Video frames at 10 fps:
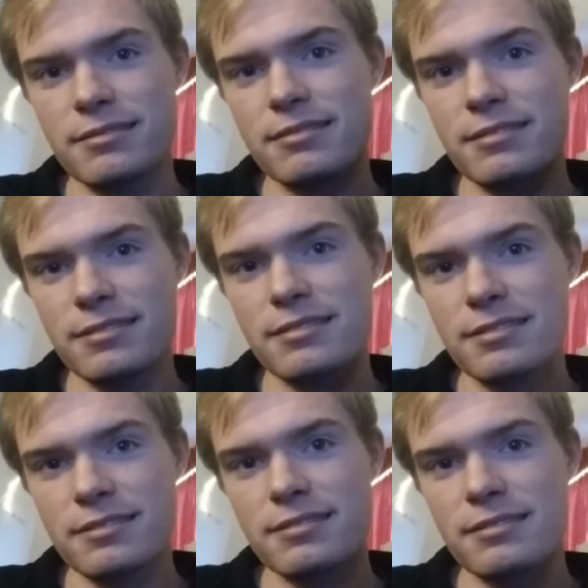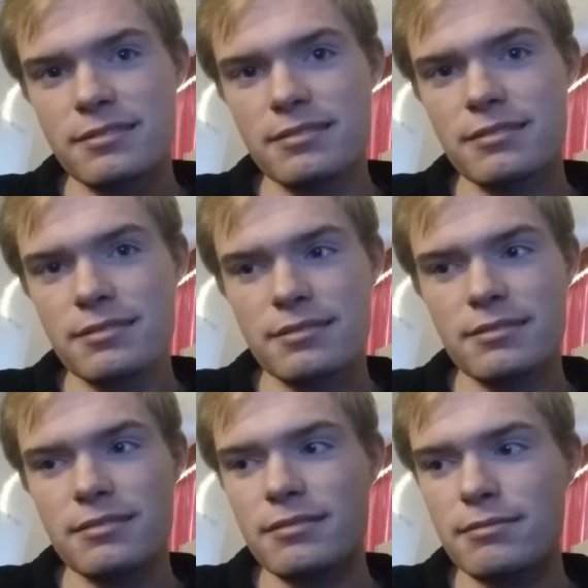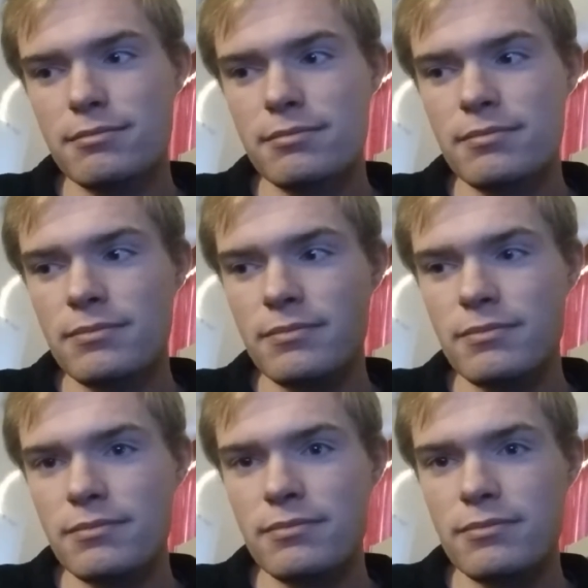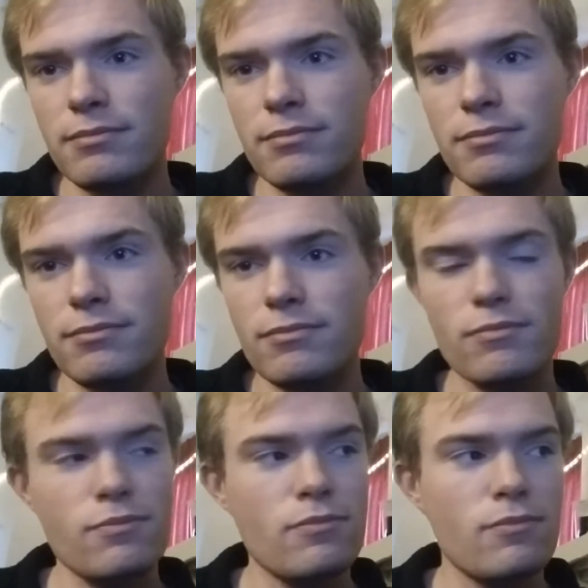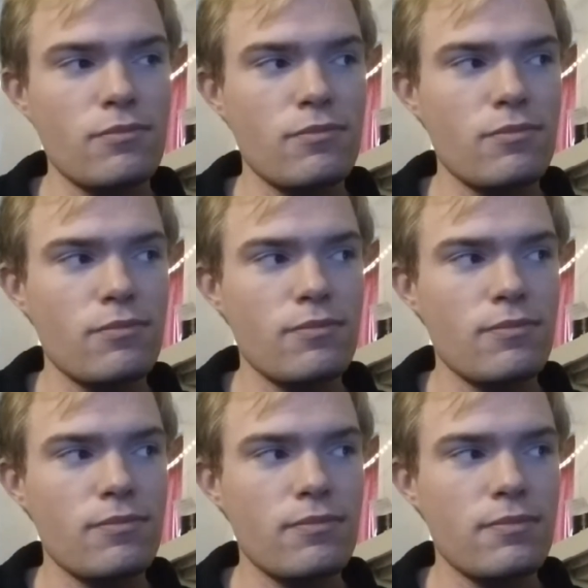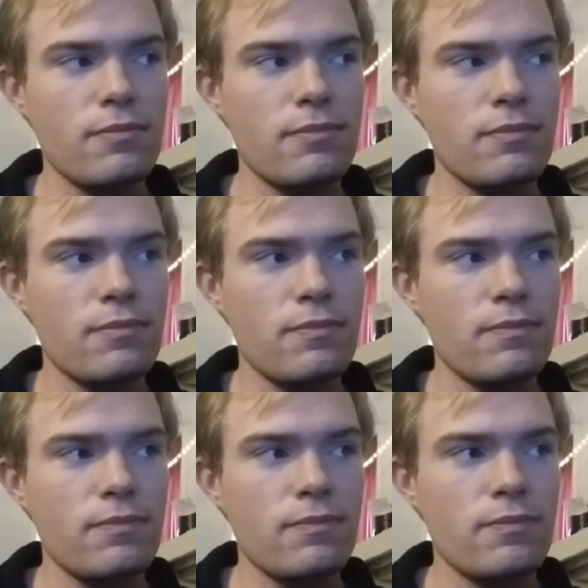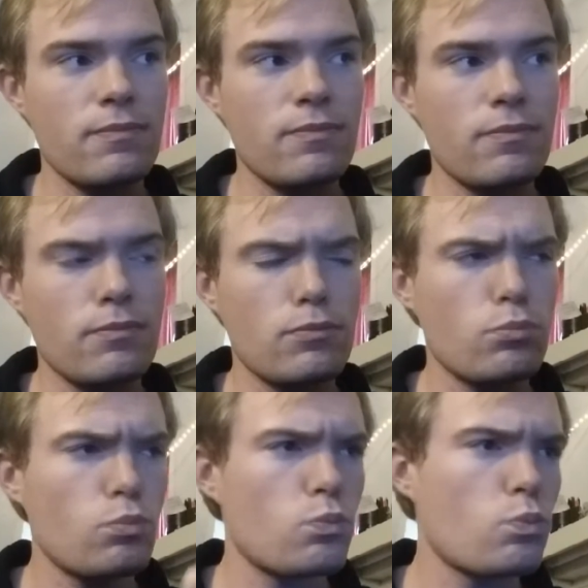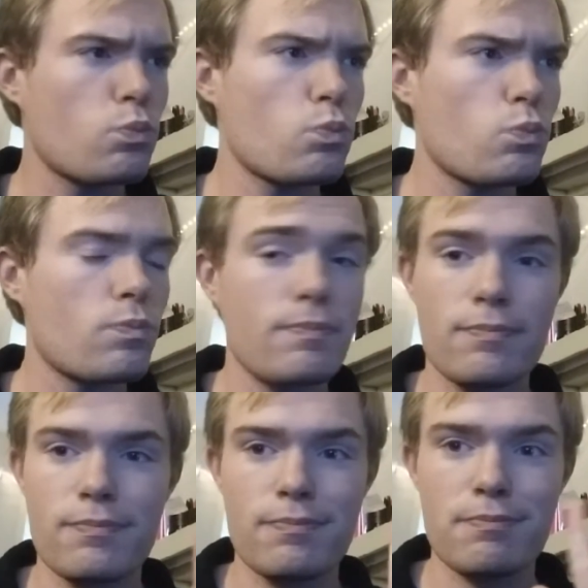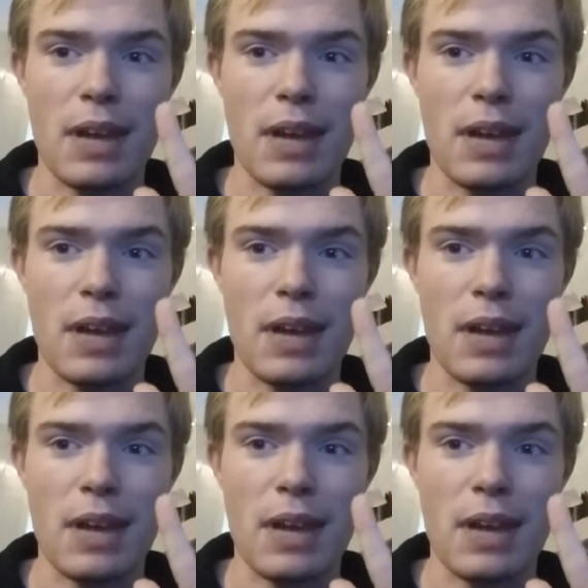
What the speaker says: (silence)